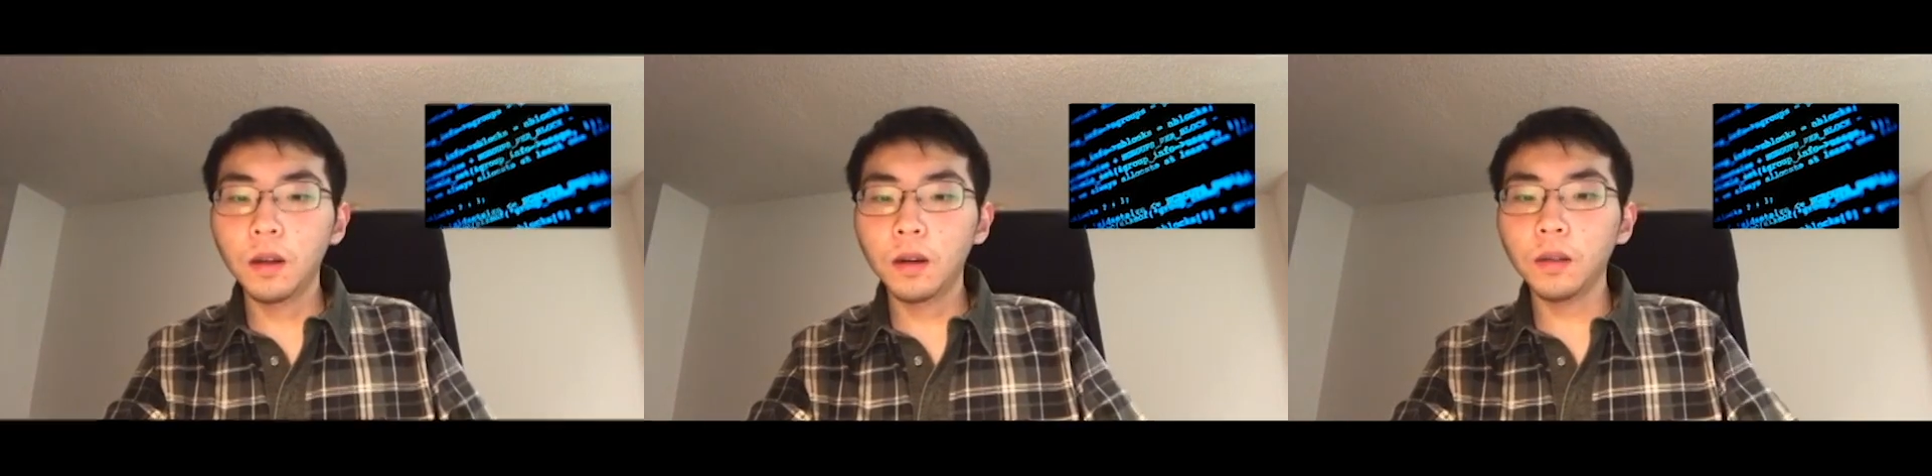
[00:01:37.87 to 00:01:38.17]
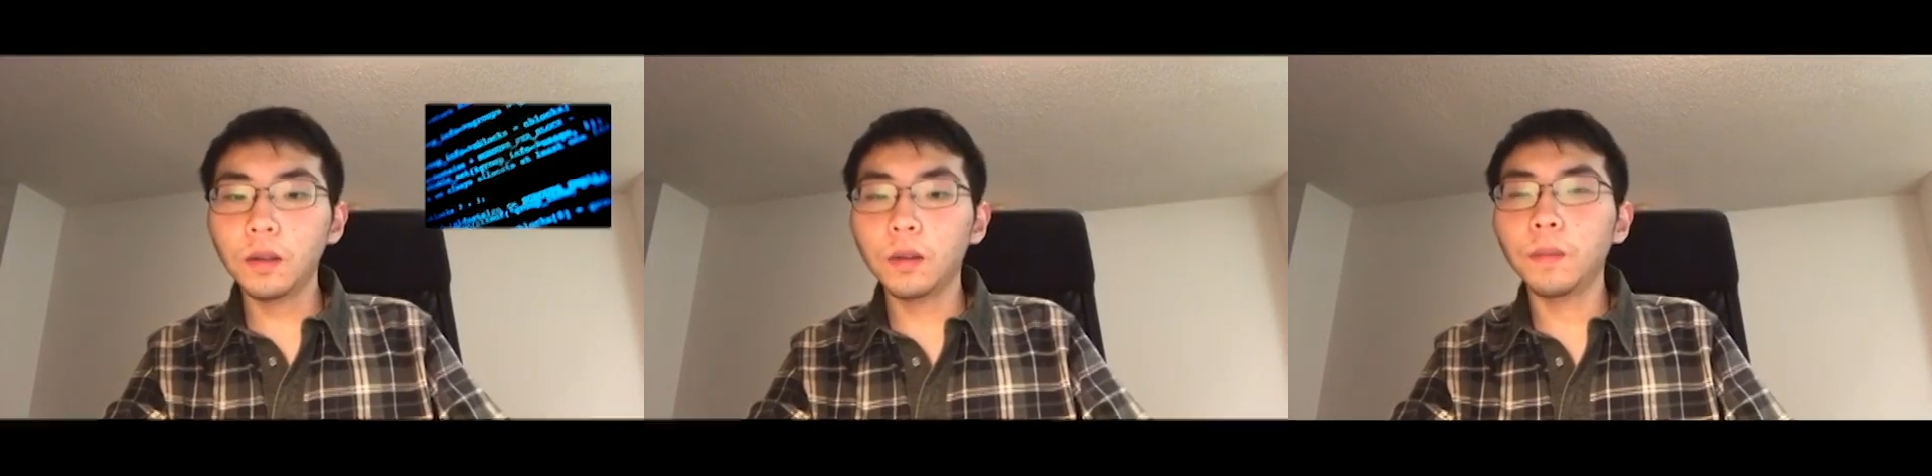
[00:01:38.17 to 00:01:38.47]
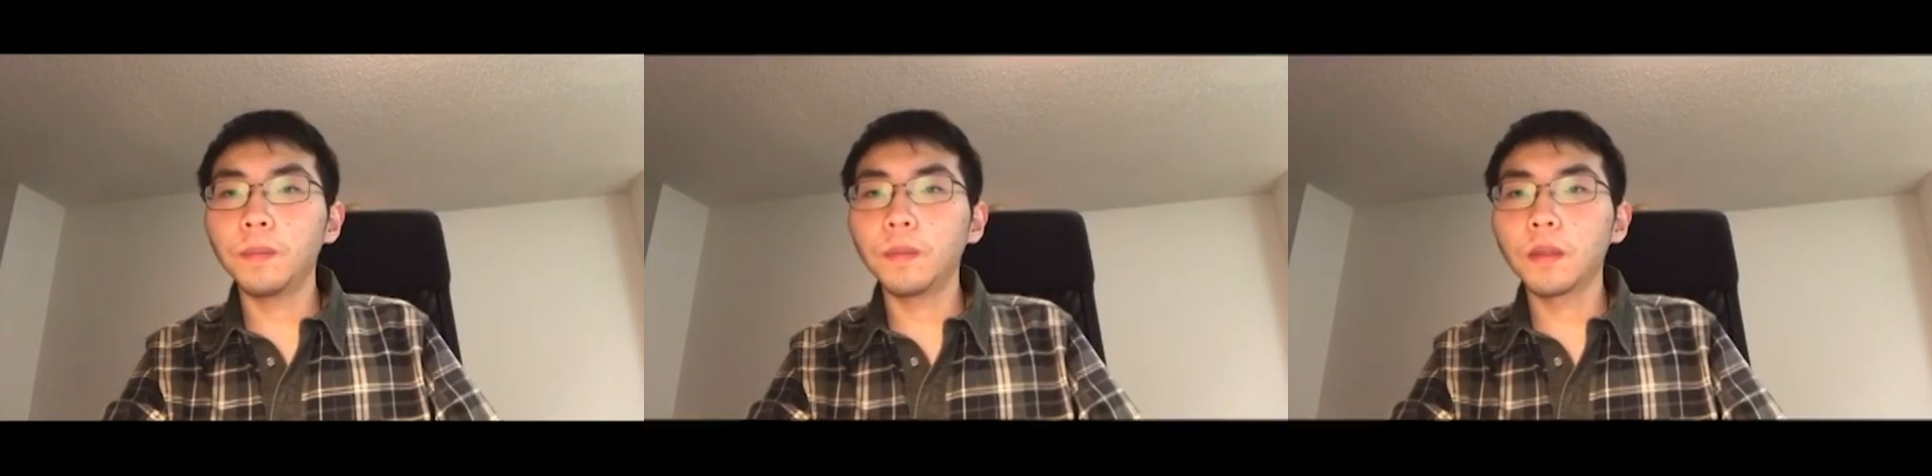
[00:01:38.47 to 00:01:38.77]
Also,
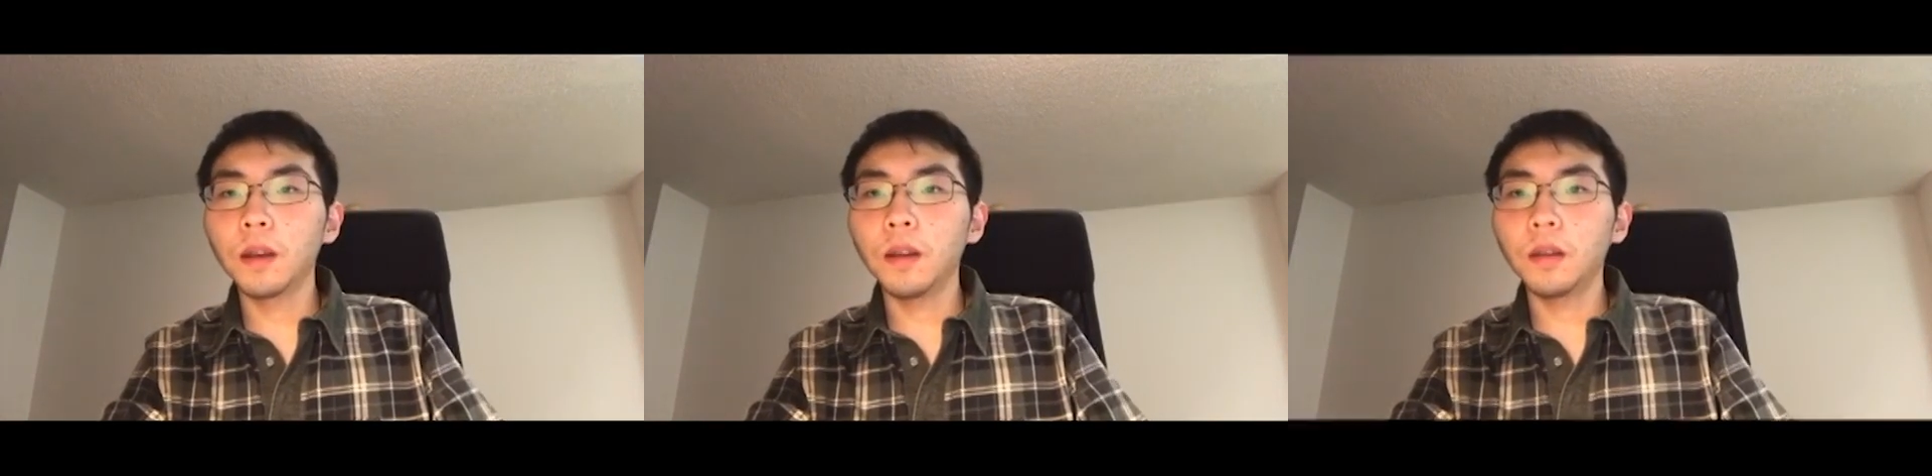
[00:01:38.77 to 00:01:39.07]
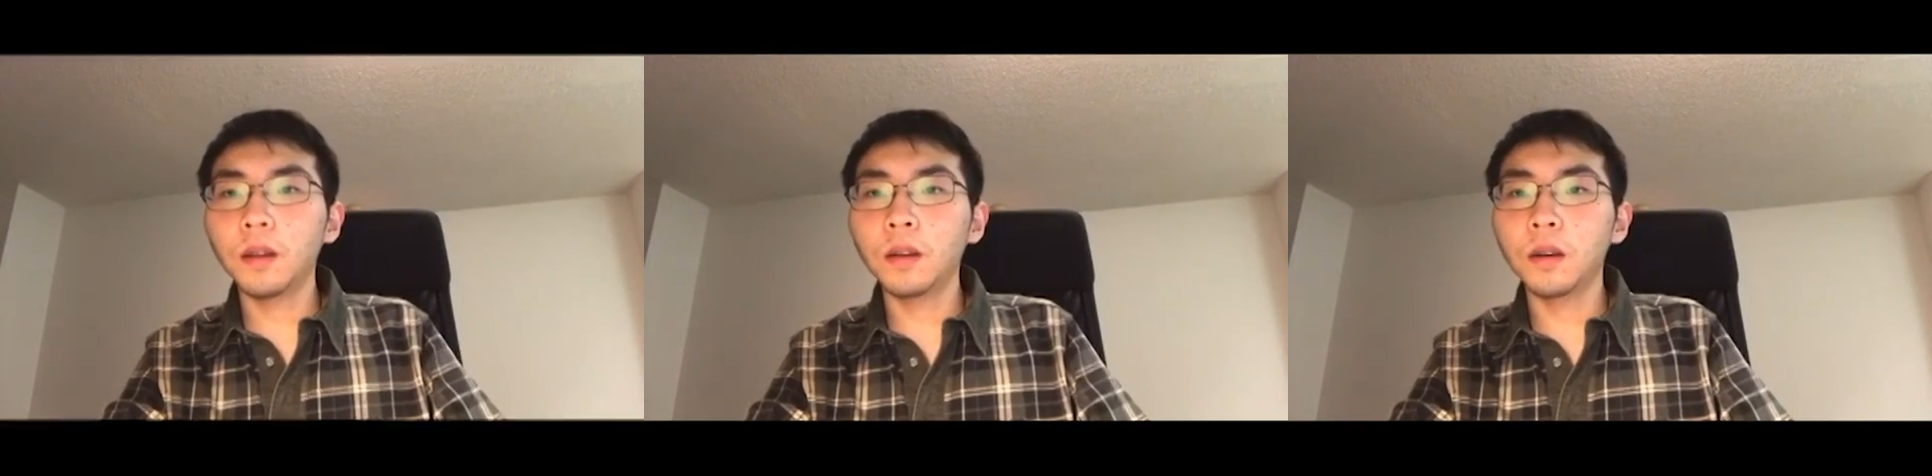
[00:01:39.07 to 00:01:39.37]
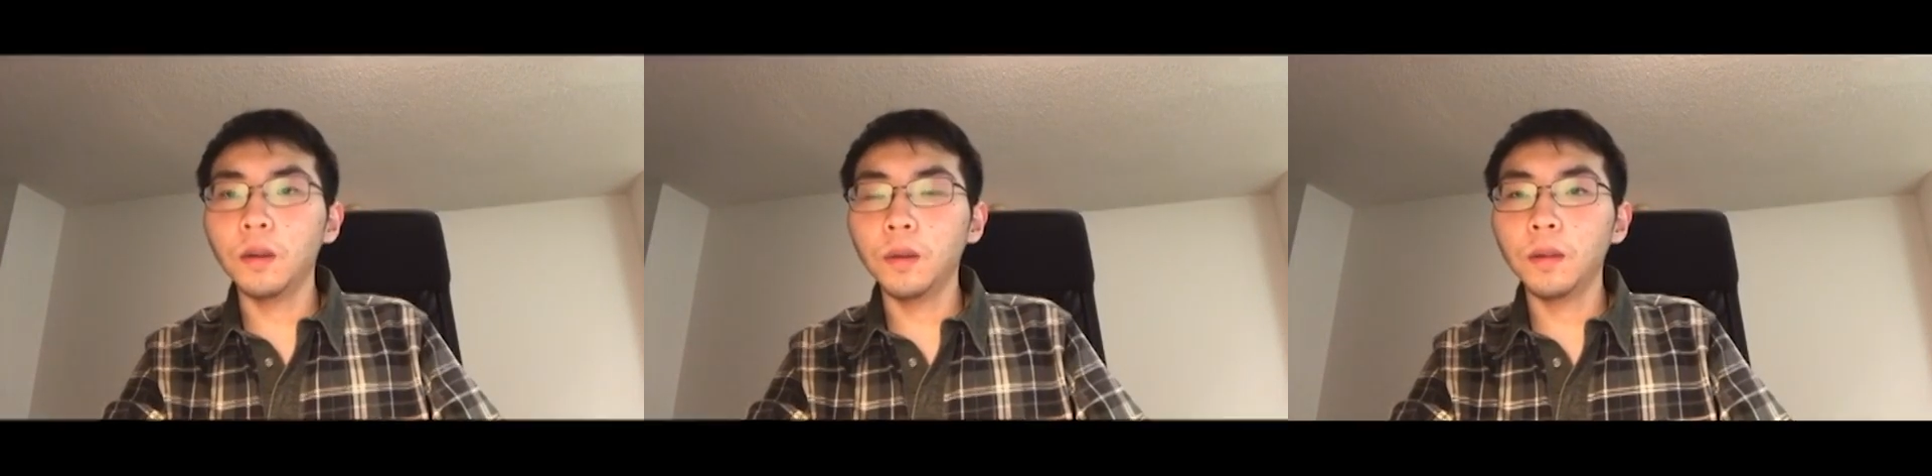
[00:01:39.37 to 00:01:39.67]
in the
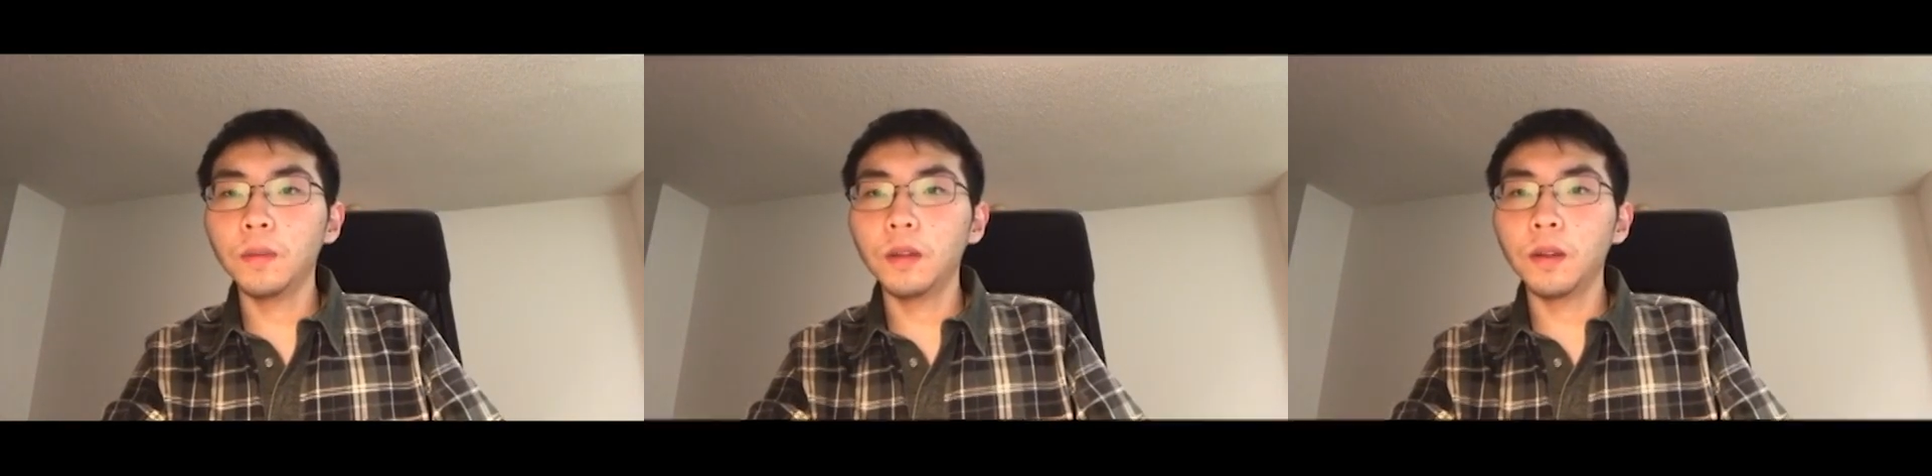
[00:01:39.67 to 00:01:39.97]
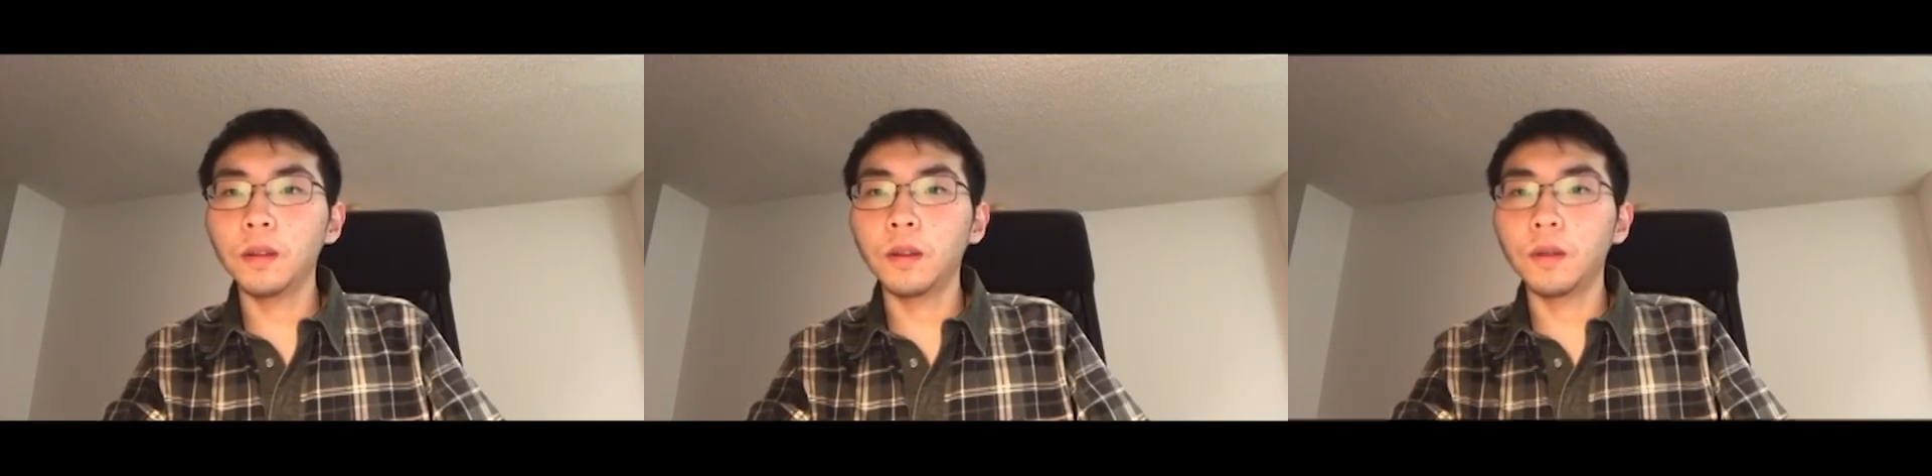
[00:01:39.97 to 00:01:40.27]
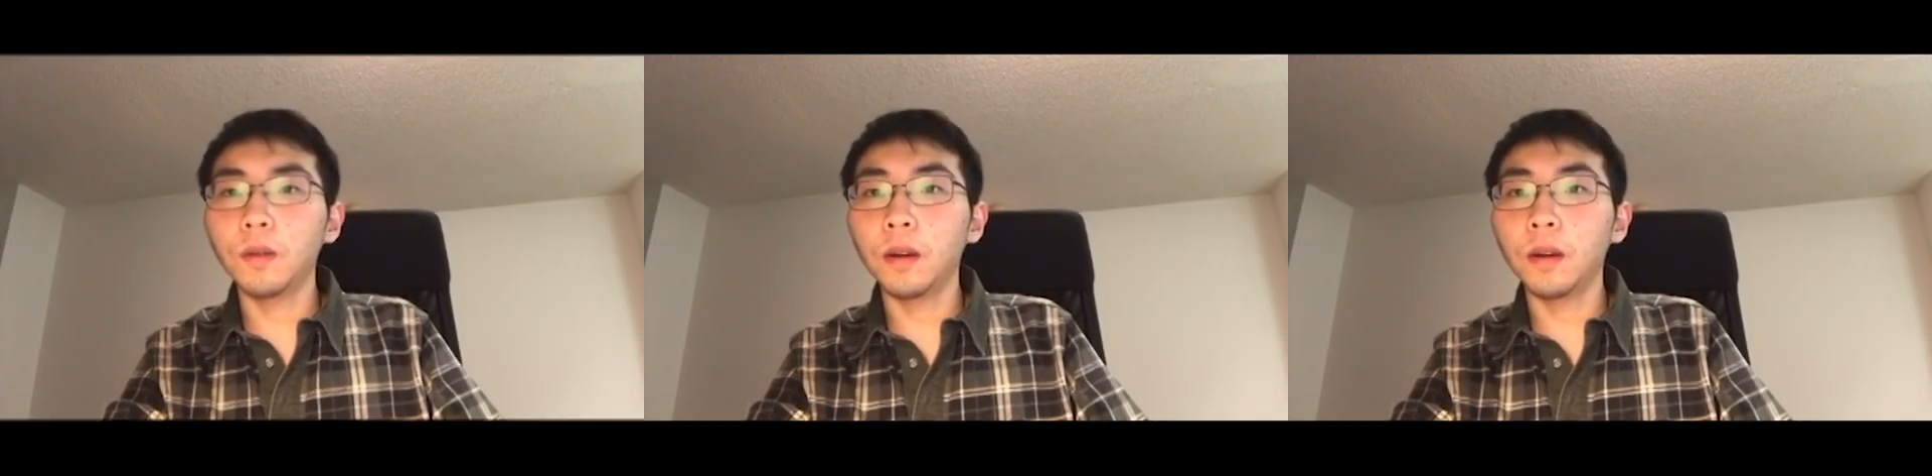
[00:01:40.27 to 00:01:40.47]
article, they also